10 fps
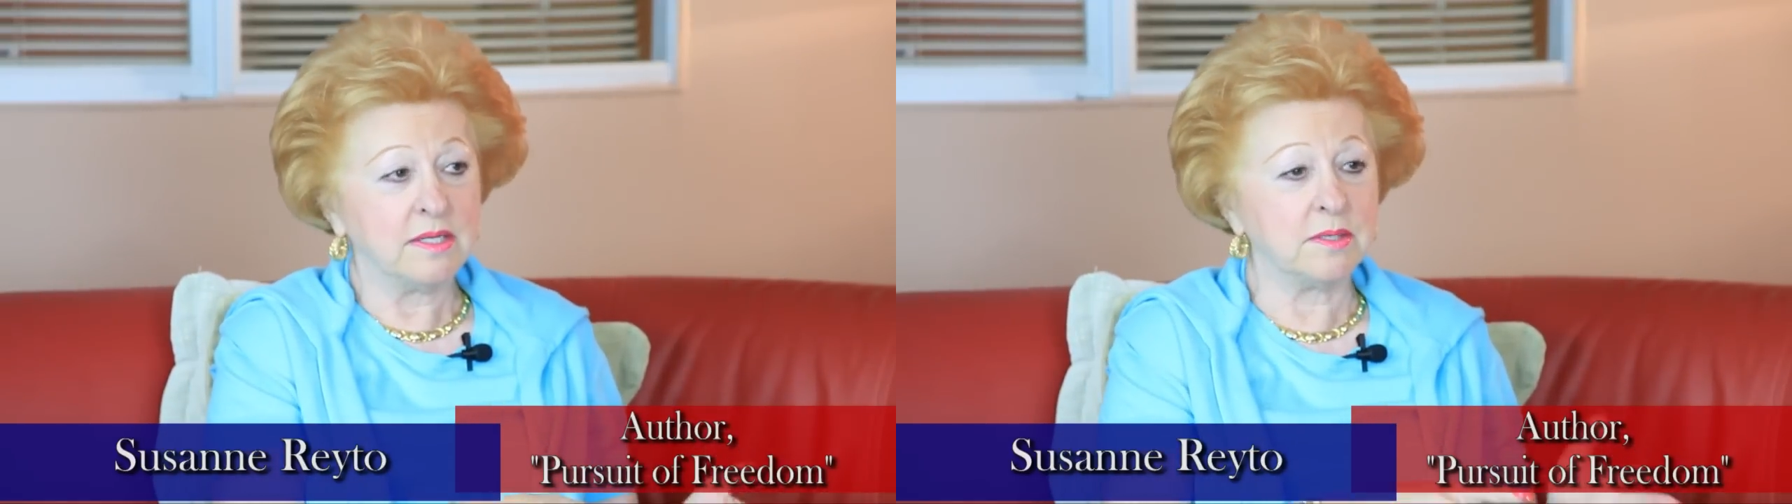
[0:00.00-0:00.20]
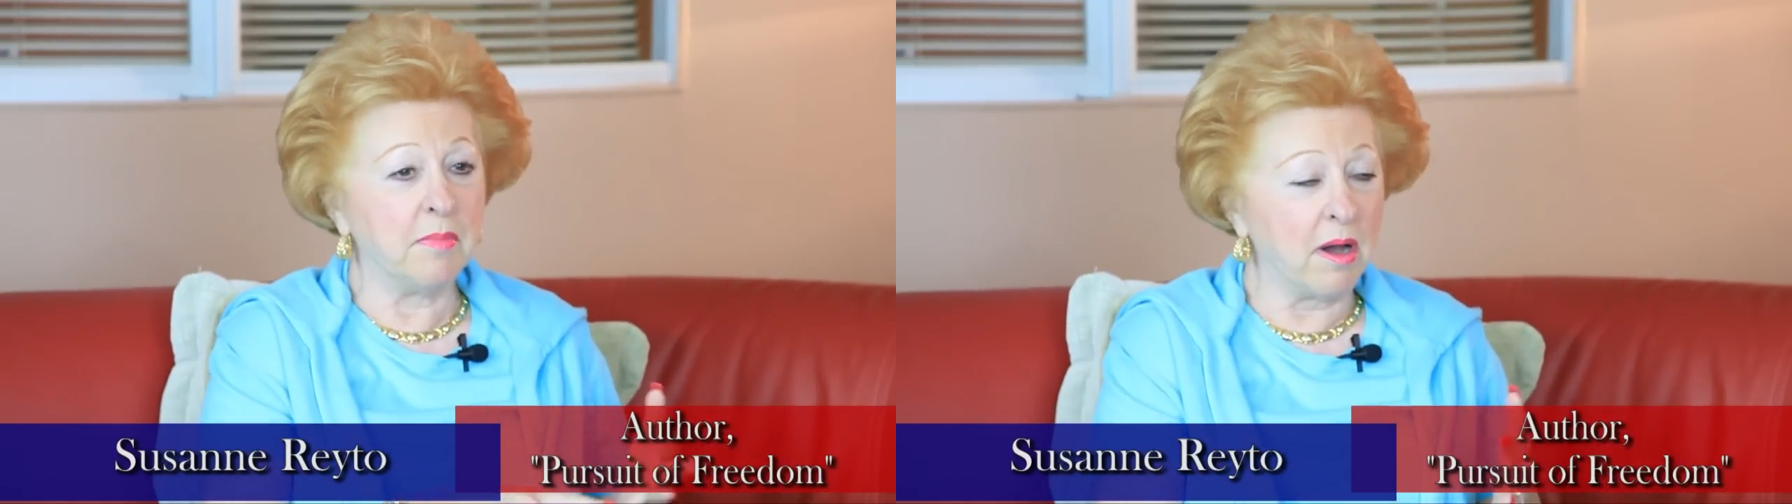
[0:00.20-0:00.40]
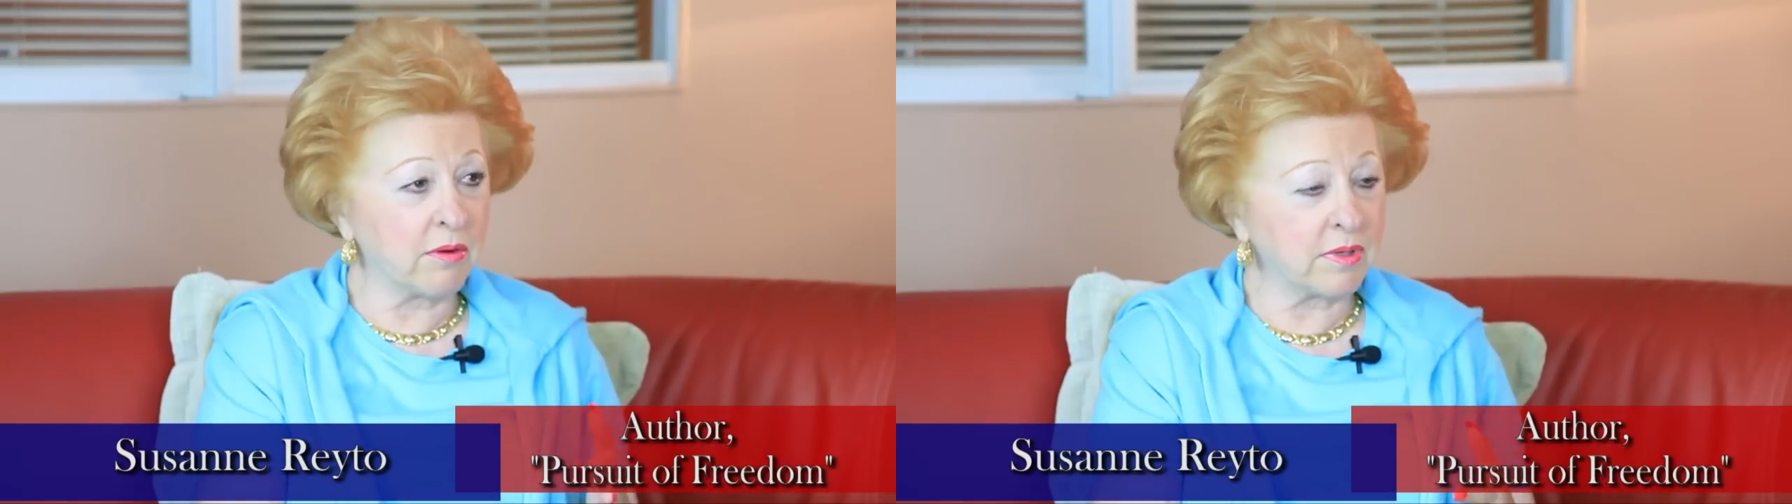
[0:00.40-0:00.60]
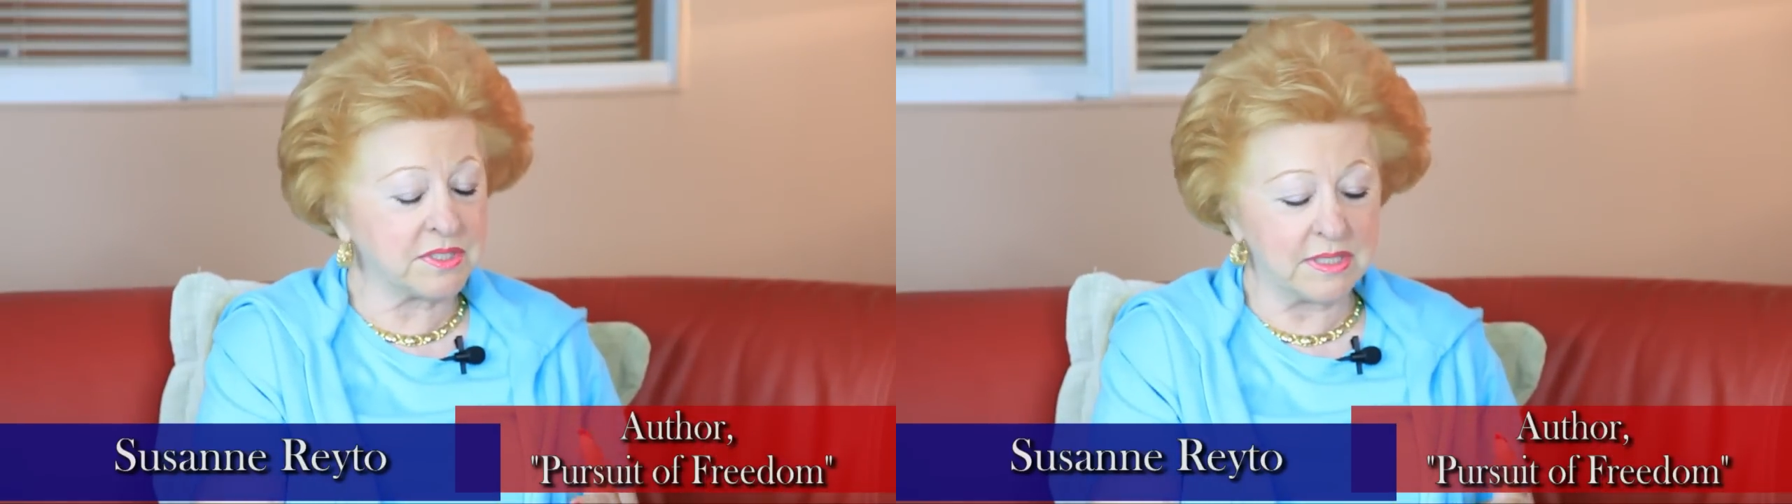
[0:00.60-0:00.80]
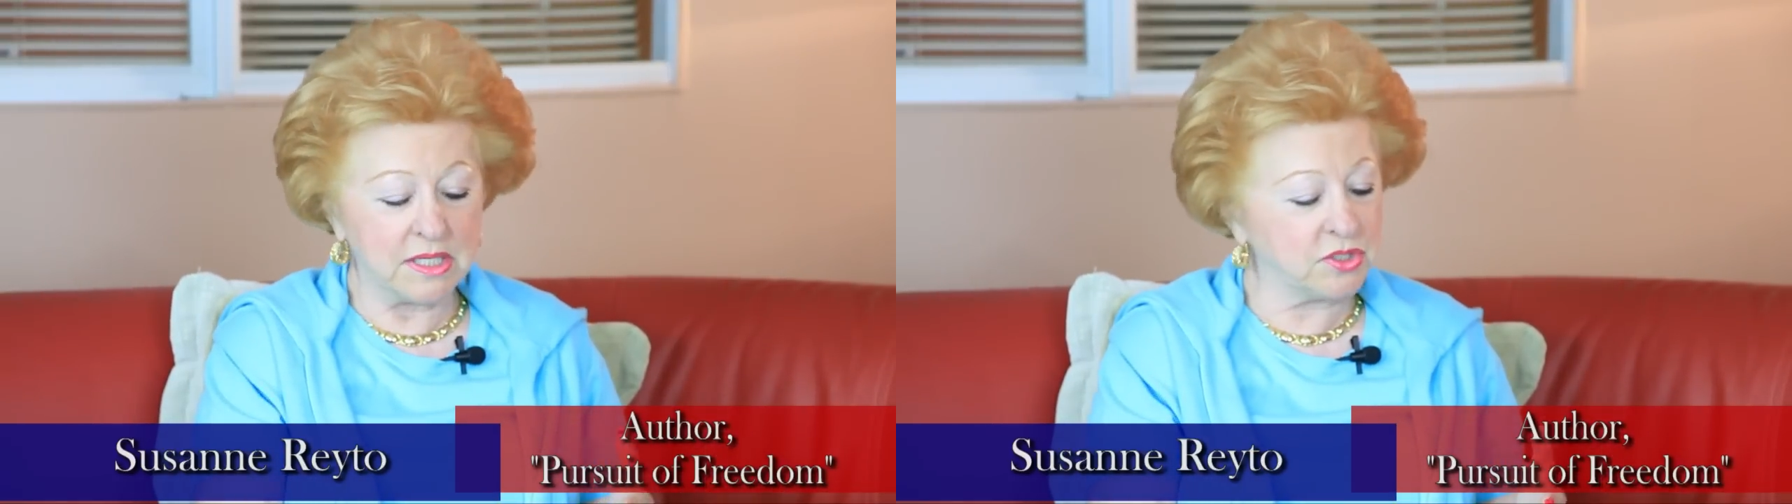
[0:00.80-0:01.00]

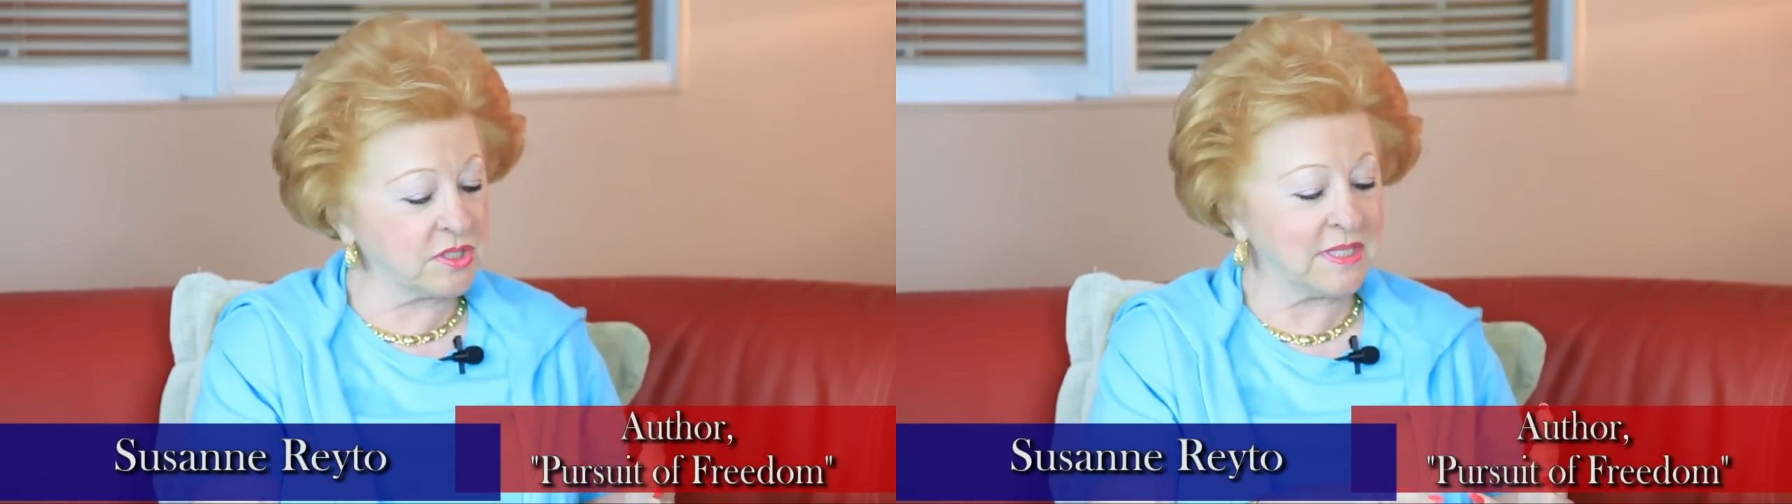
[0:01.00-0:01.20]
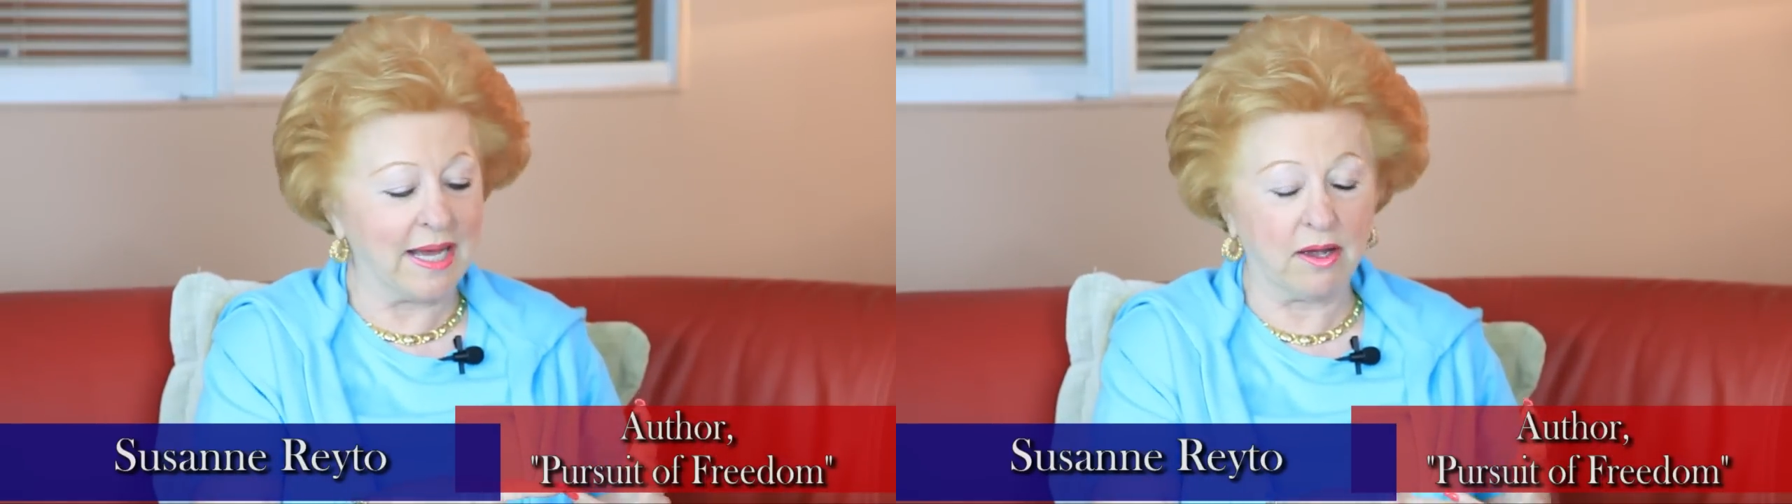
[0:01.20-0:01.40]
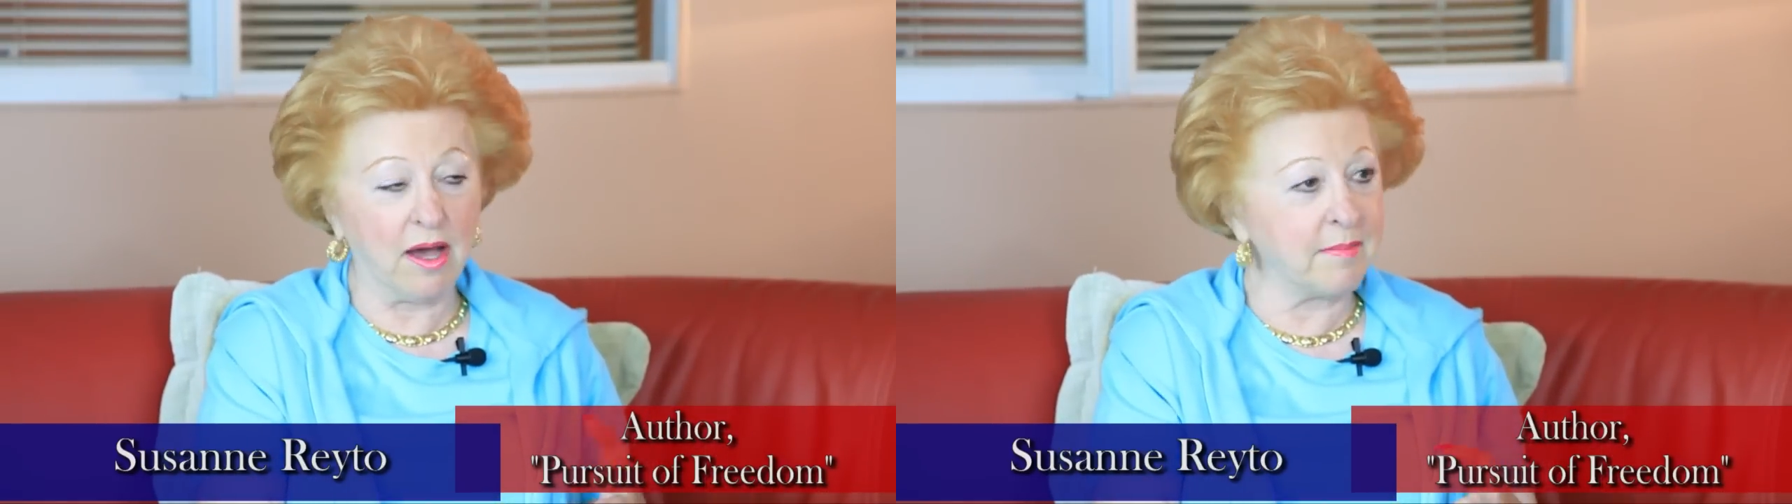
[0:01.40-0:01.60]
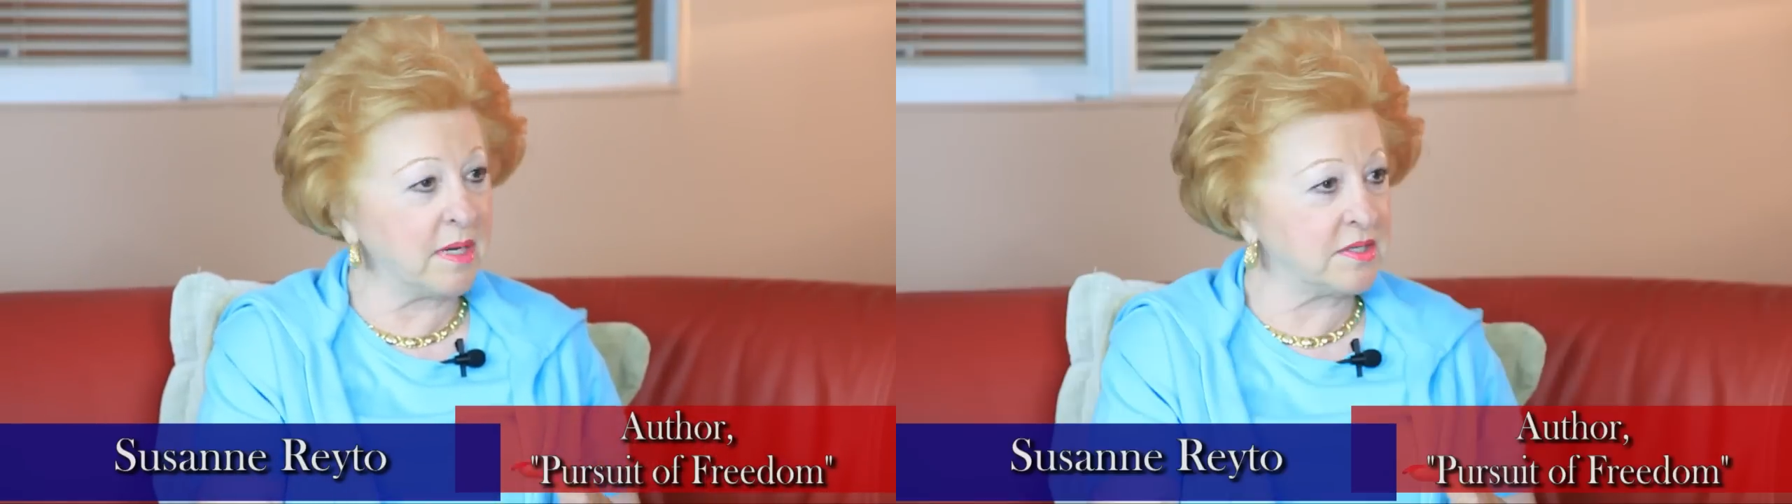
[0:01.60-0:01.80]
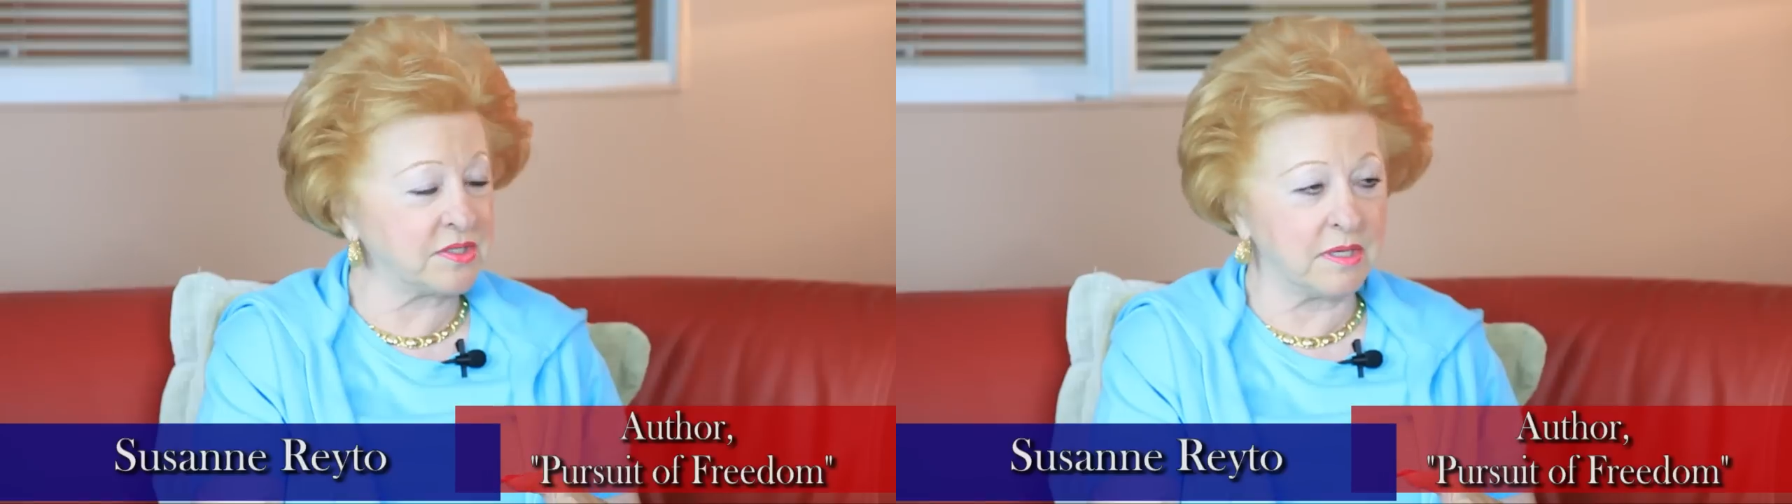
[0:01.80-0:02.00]
Democracy, just like
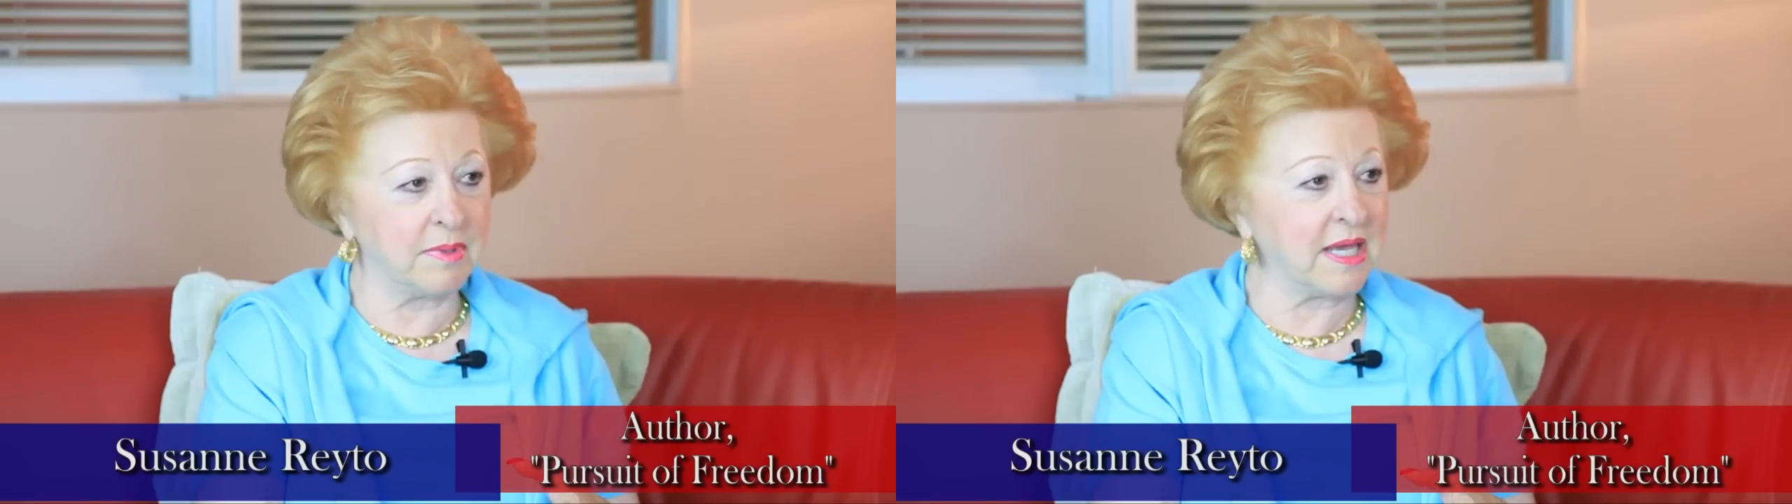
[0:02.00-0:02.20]
communism,